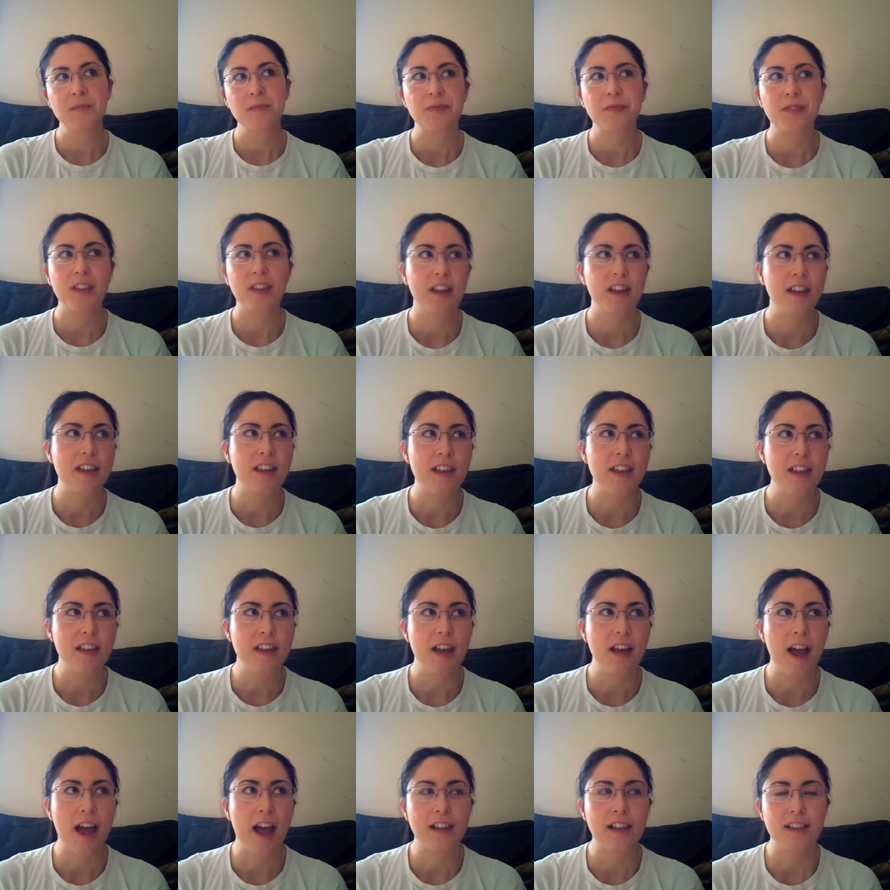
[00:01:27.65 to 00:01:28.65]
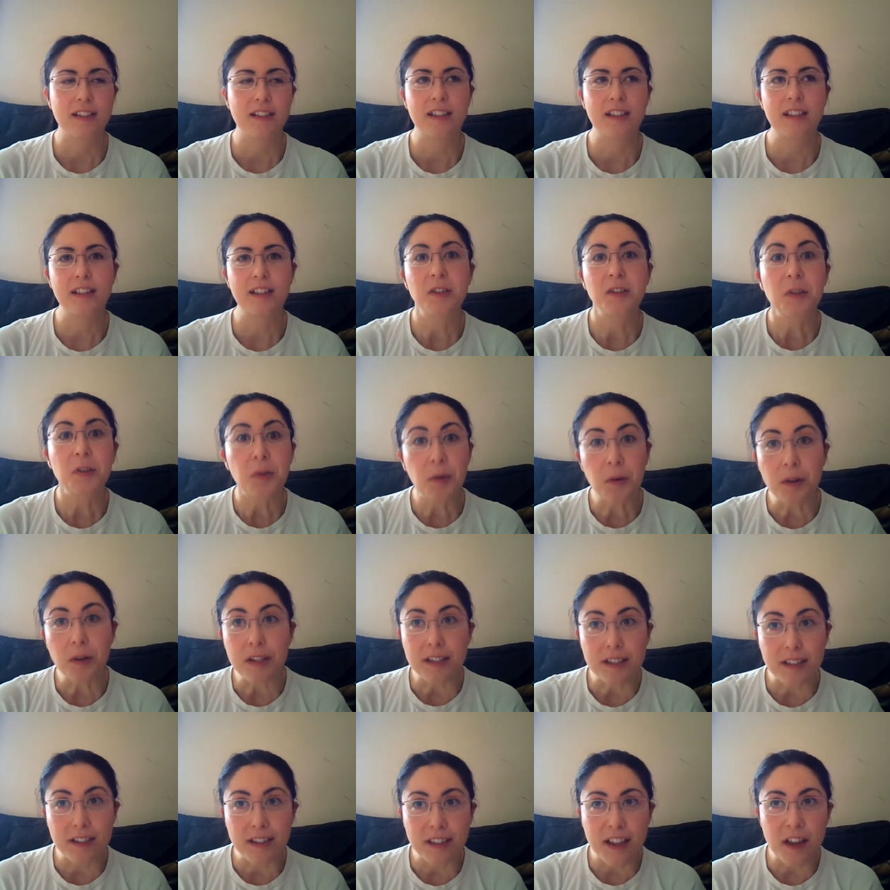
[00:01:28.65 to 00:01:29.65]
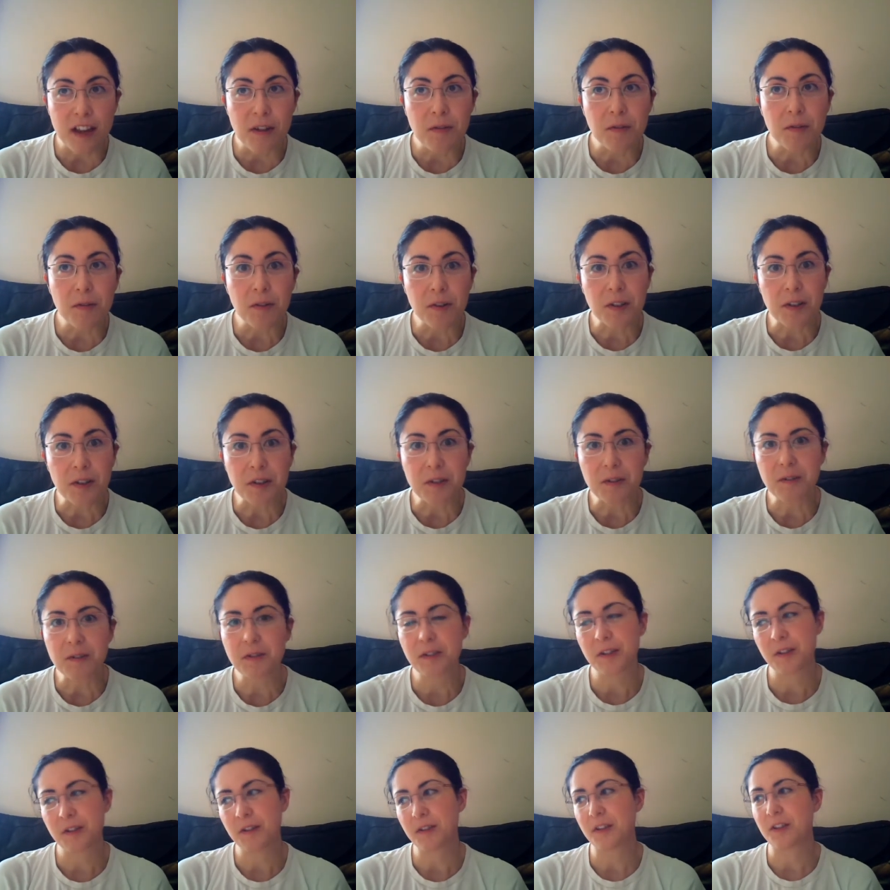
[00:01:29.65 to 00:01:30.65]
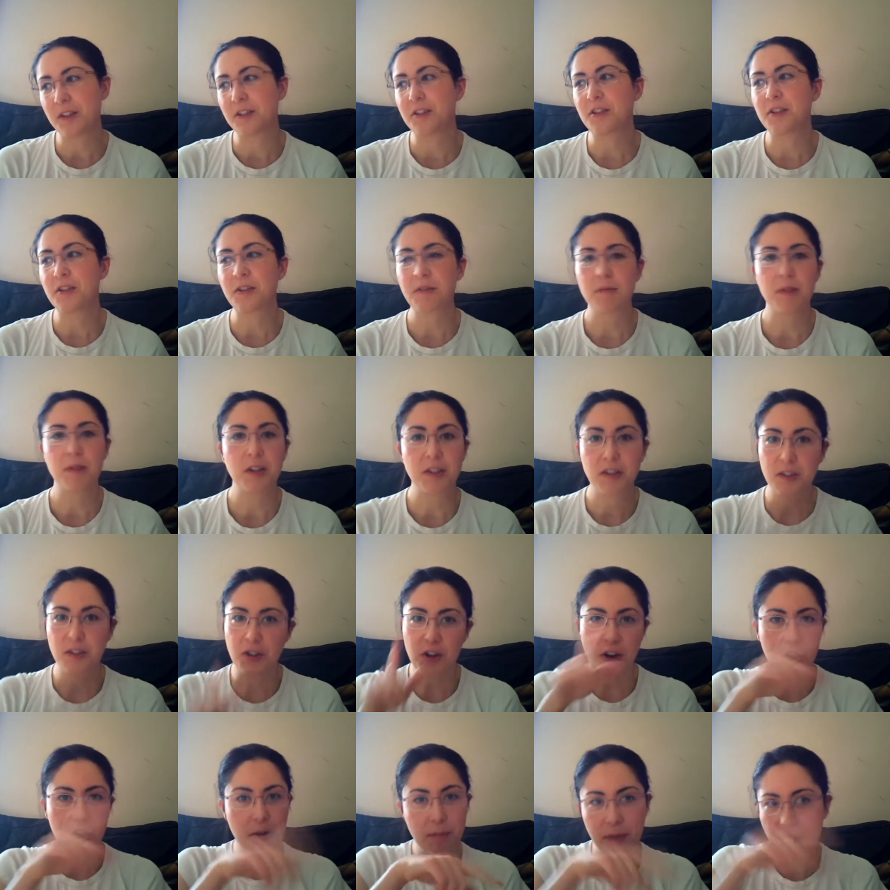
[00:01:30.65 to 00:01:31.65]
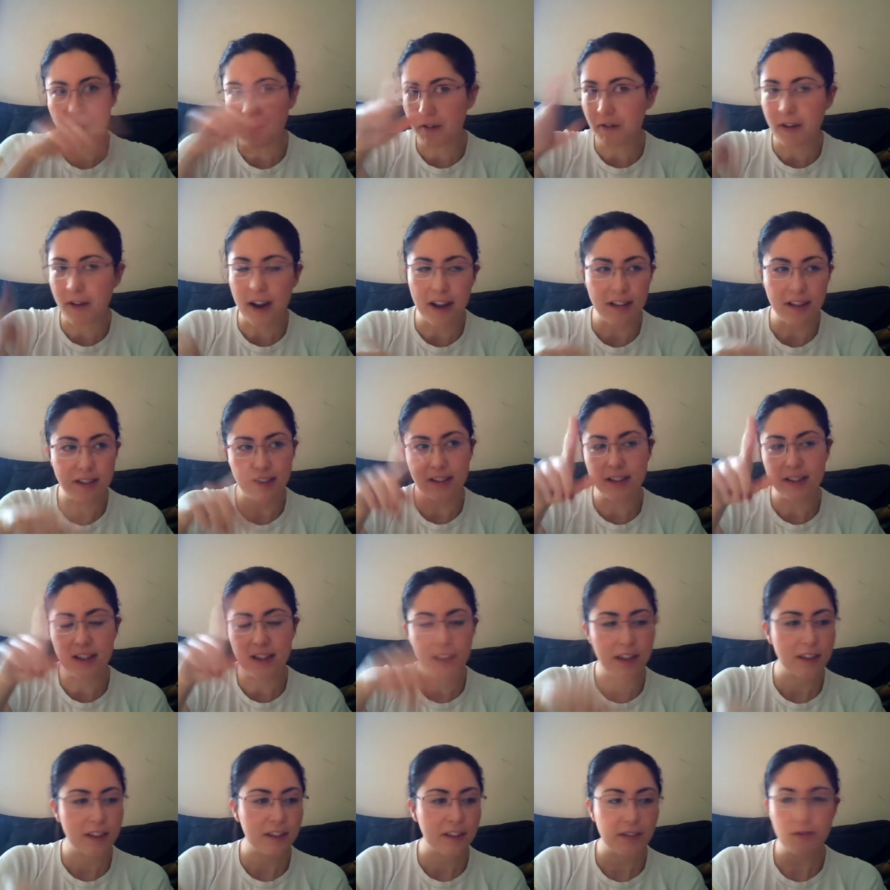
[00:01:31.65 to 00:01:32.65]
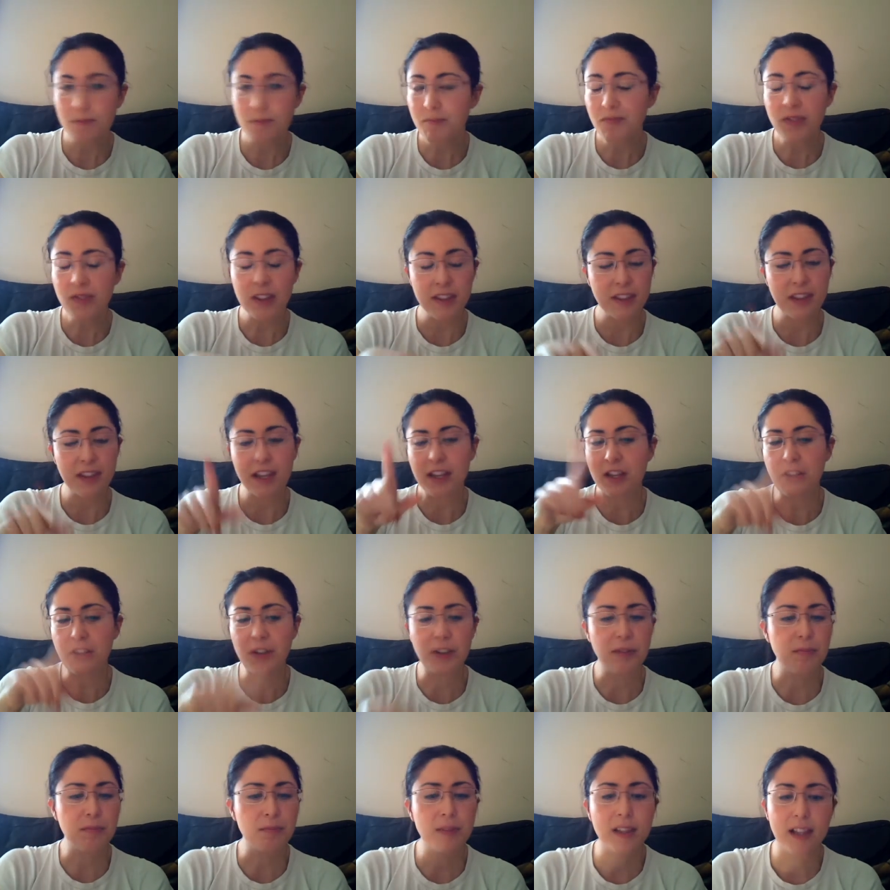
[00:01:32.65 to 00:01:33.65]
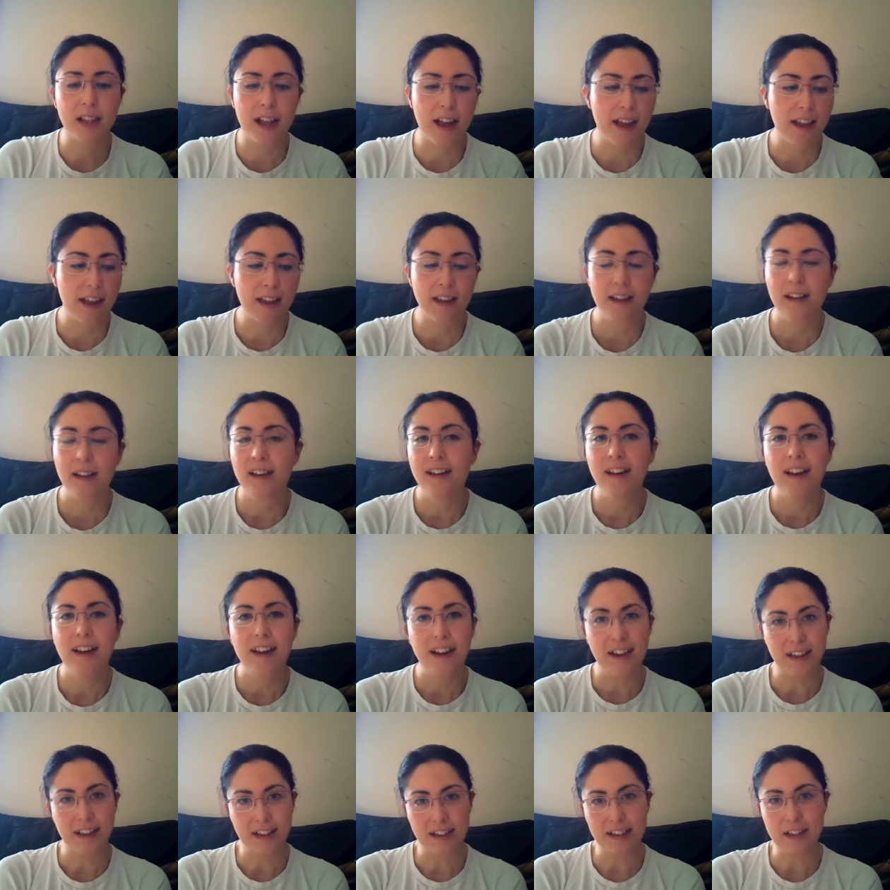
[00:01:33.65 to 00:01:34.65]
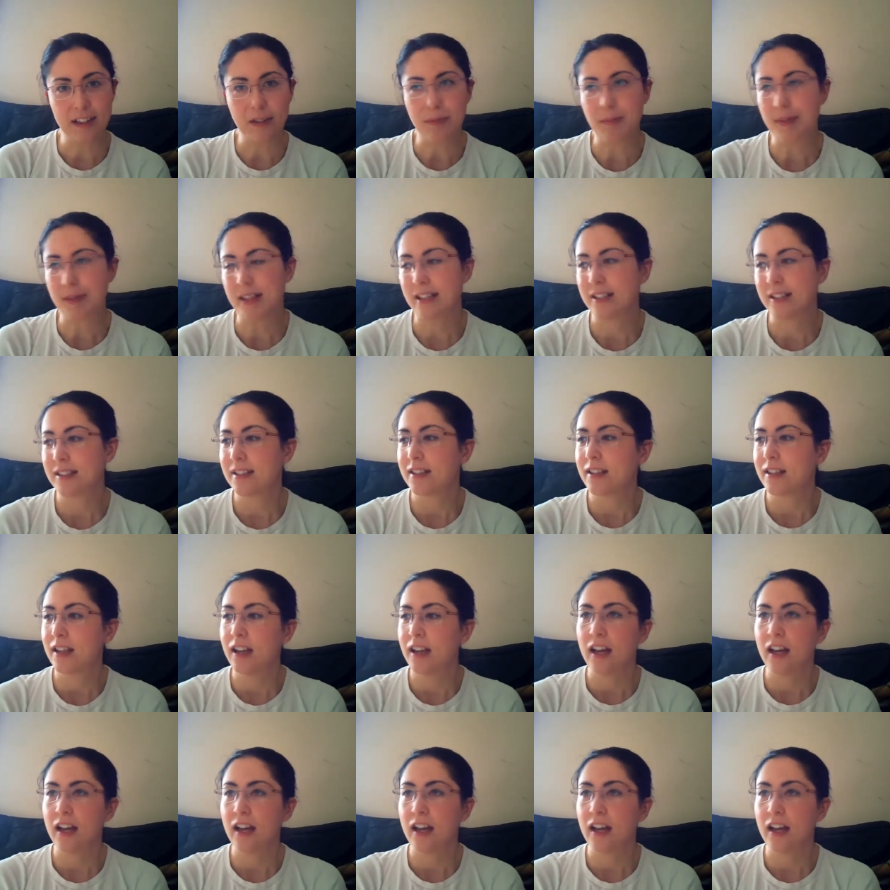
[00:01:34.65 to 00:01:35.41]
he has little toys in there for you so that whilst you're hopping around in there, then you can play a little bit.